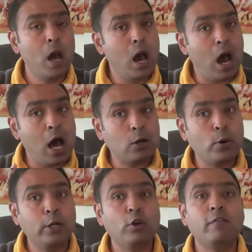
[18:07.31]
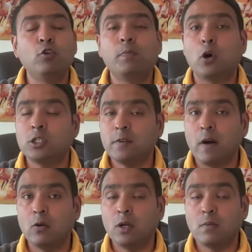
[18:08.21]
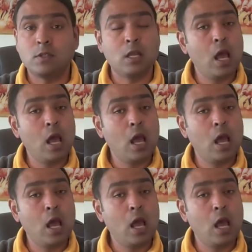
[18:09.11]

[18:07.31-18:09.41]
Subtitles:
are going to give you positive outcomes.